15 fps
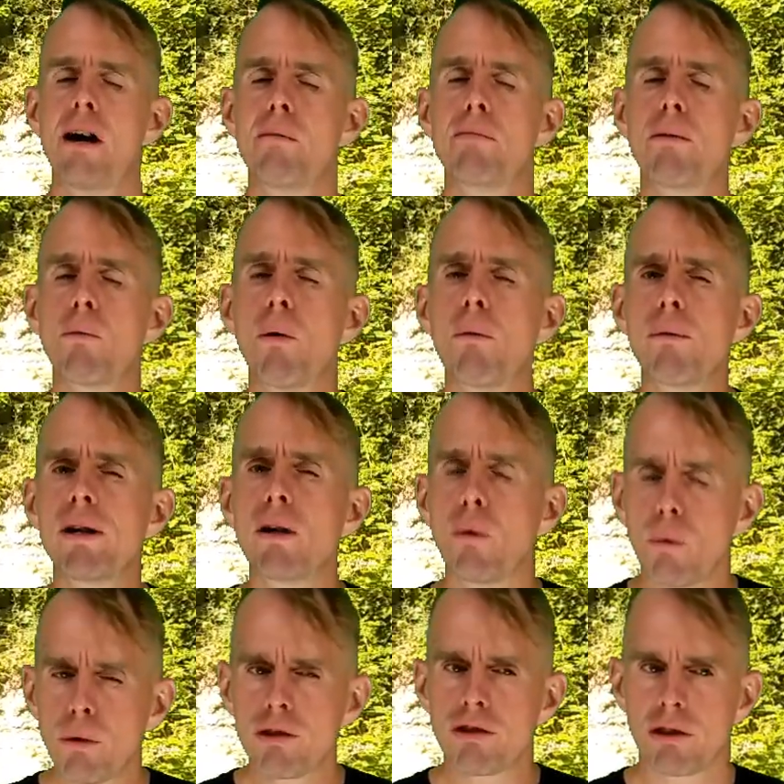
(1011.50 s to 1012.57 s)
But what we
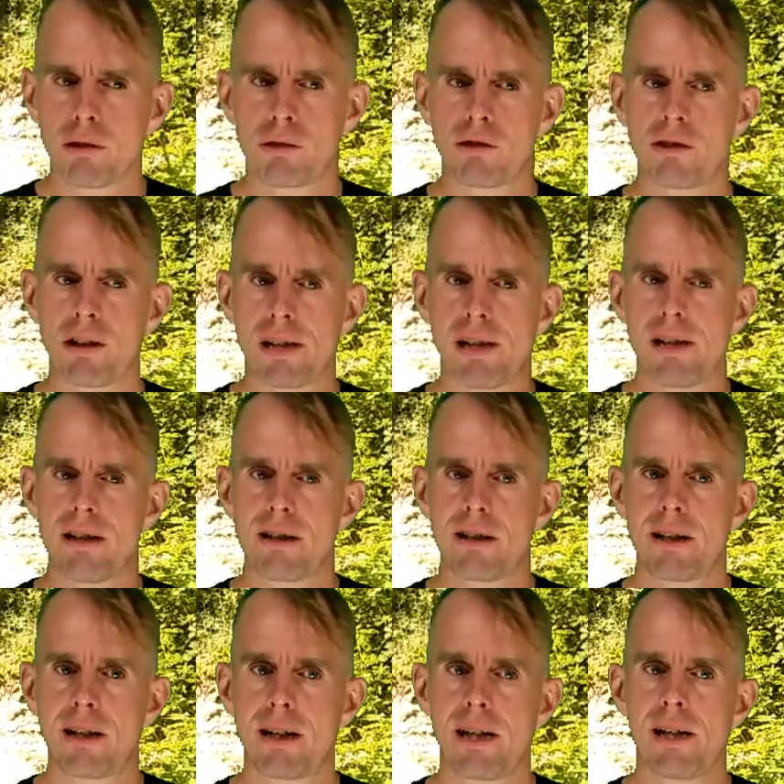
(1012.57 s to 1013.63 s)
also see
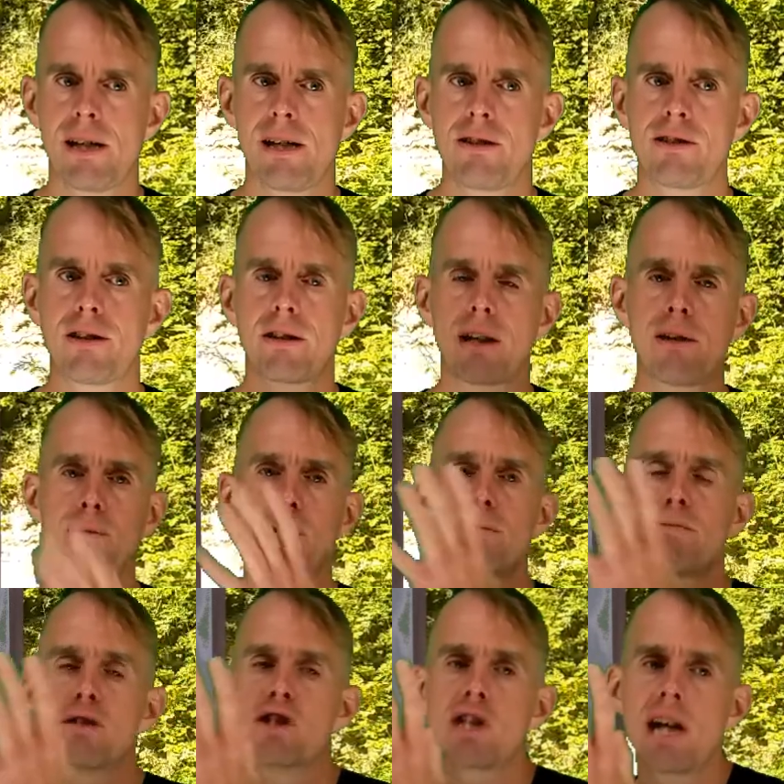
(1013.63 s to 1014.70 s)
is that if we
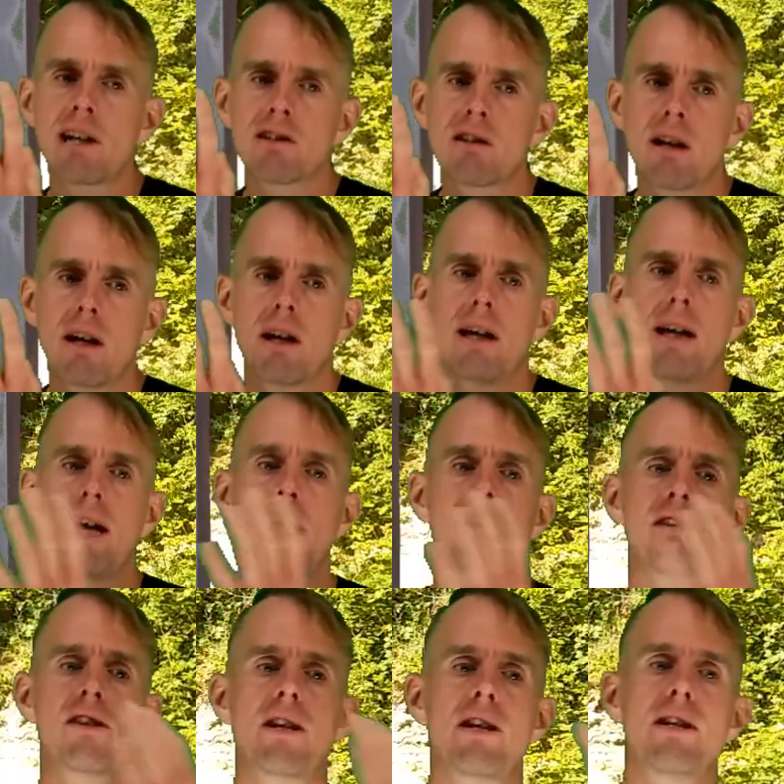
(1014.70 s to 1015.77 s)
project
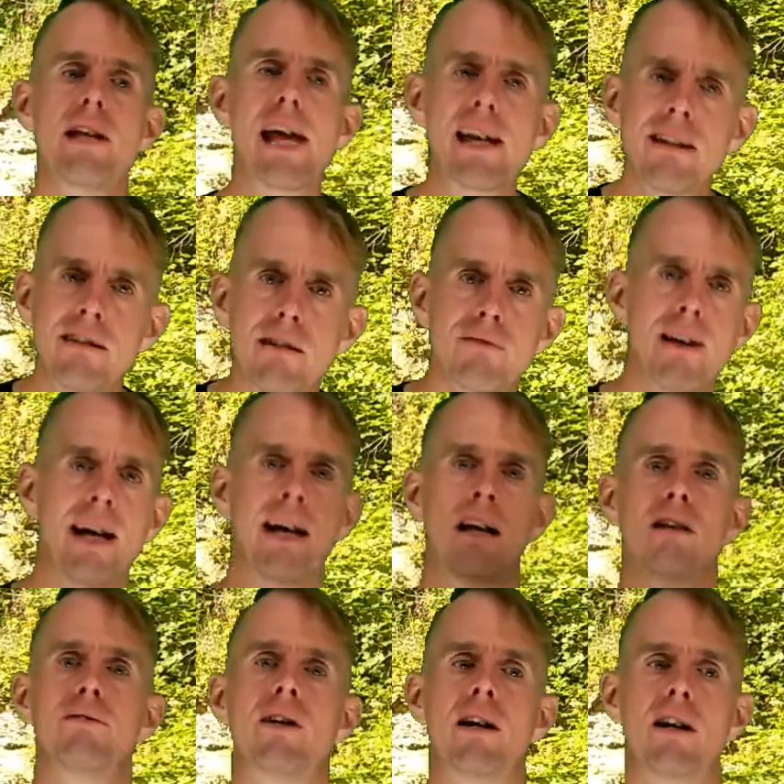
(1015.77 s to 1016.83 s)
into the negative L
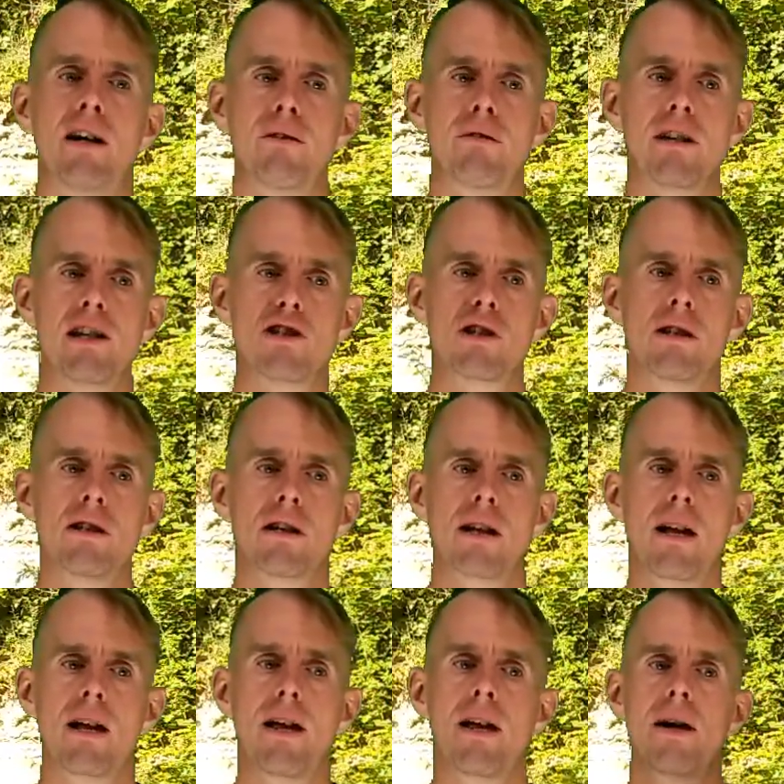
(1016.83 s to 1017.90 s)
over R region,
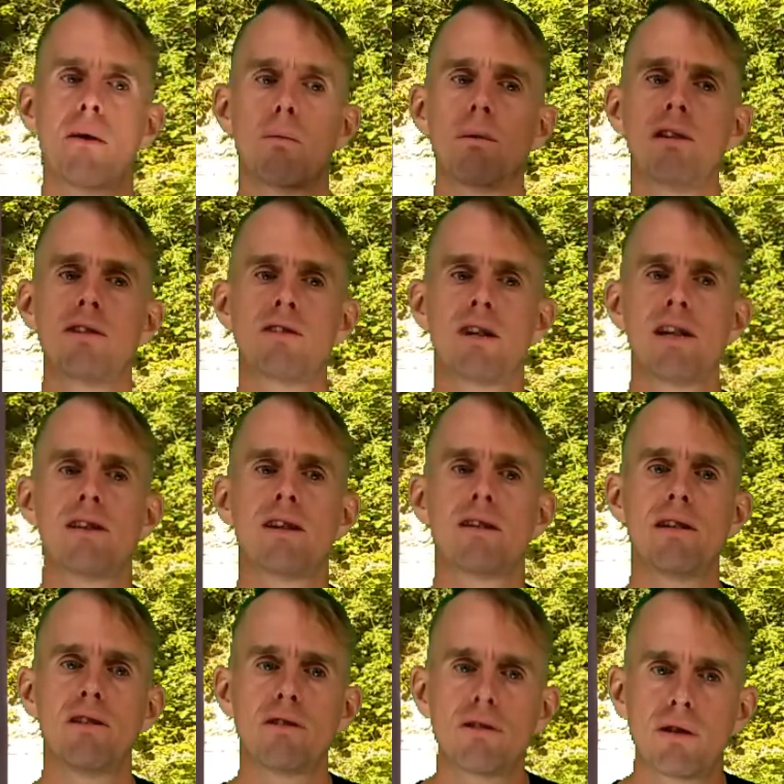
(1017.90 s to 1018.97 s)
we see that
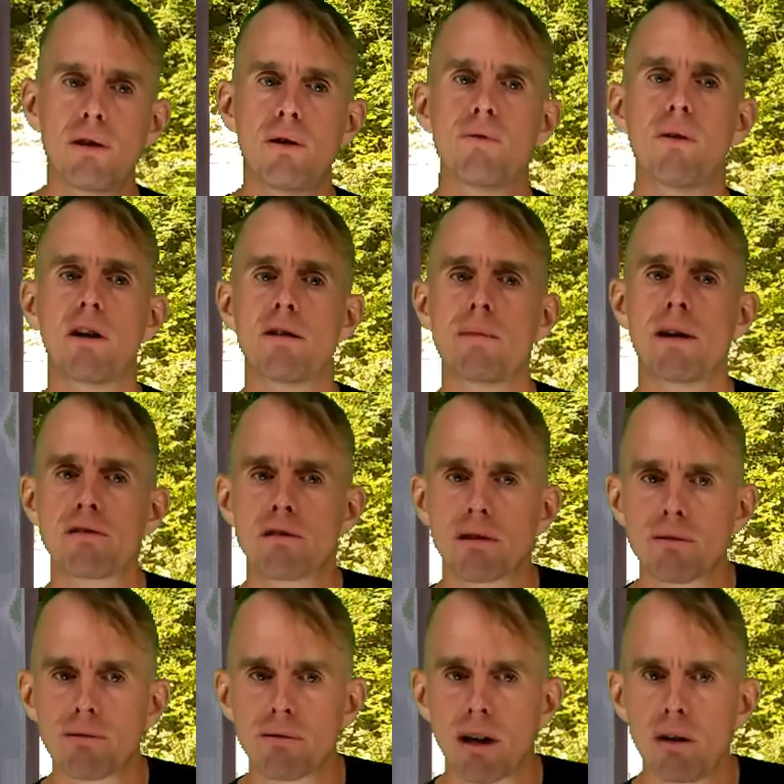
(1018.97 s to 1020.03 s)
these two
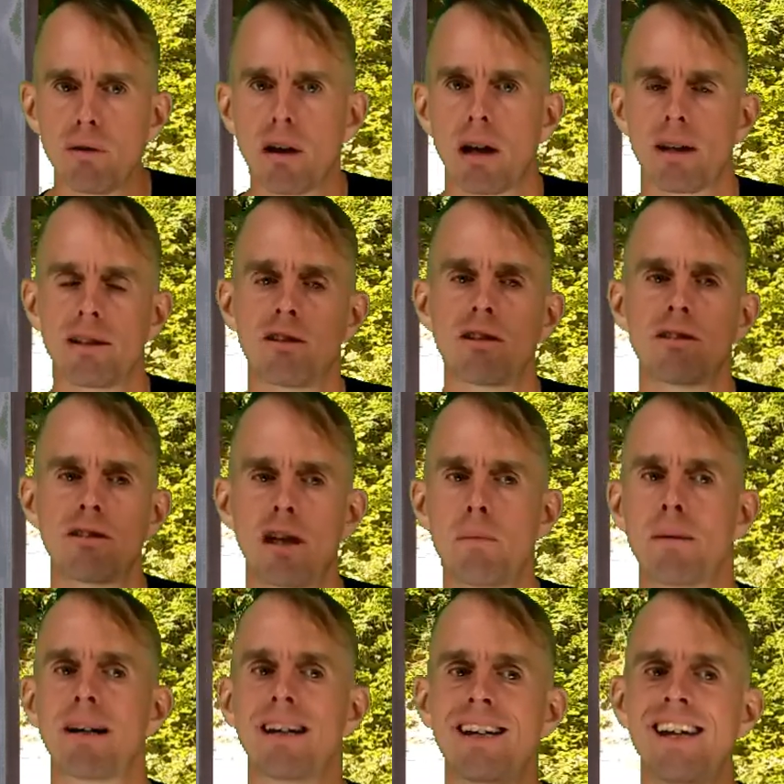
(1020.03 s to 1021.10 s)
volumetric flow lines
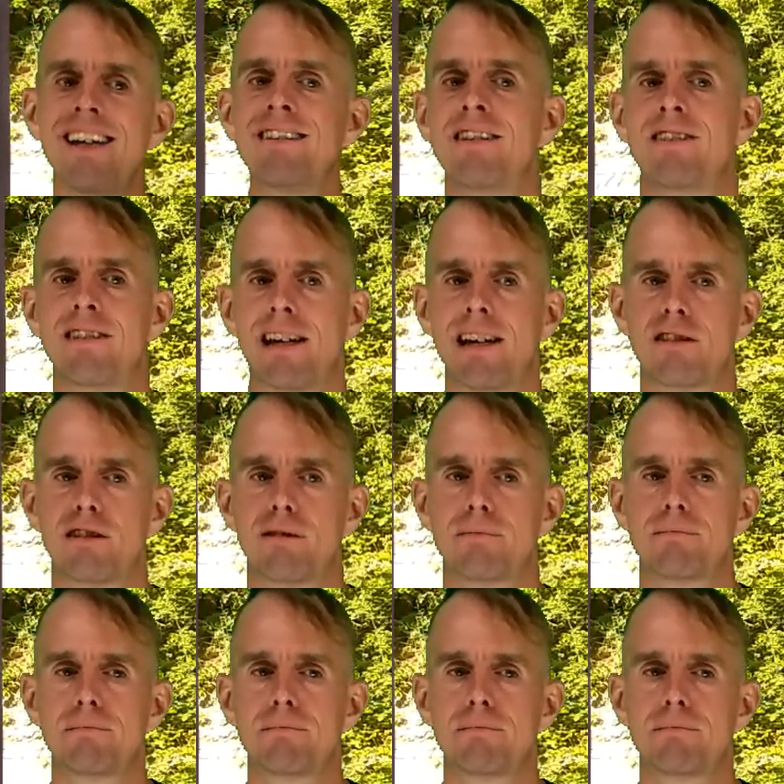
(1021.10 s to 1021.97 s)
typically intersect.